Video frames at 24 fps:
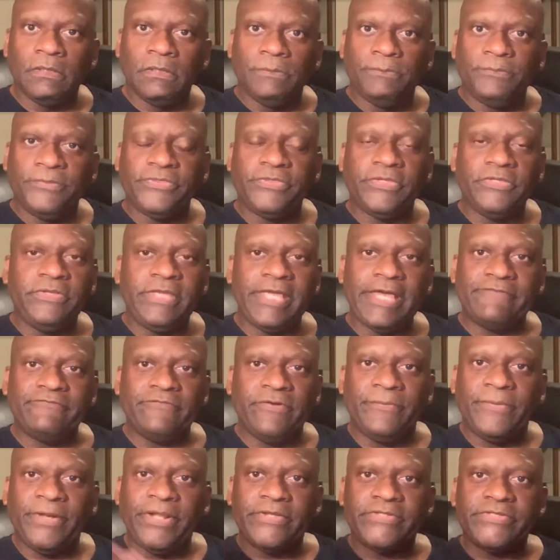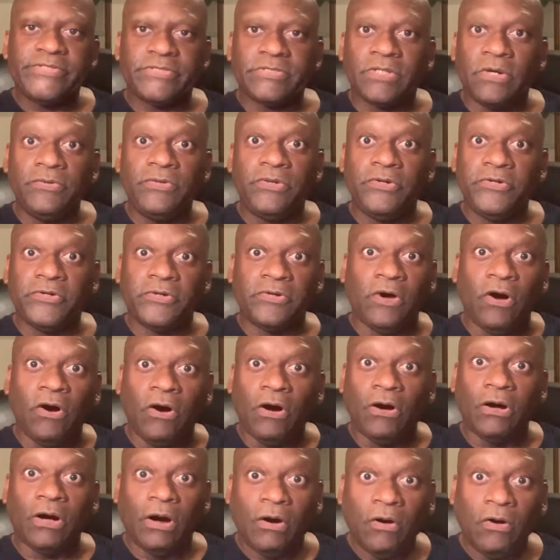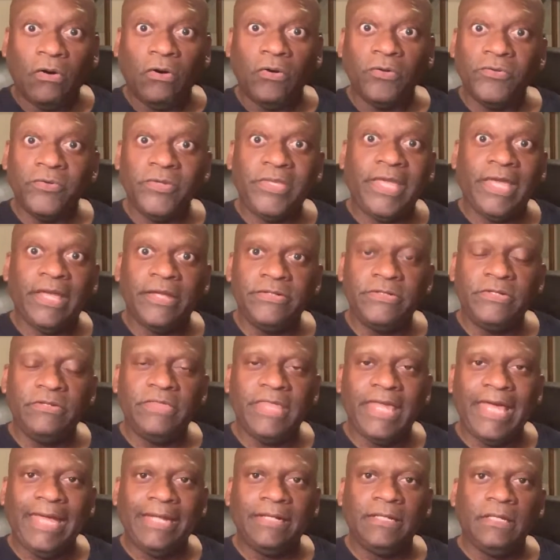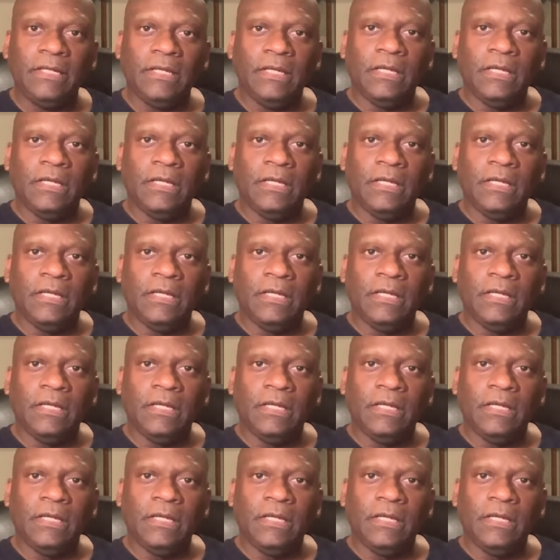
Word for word: but then you have everybody else says, oh no, you're gonna haul coal, you can't do that.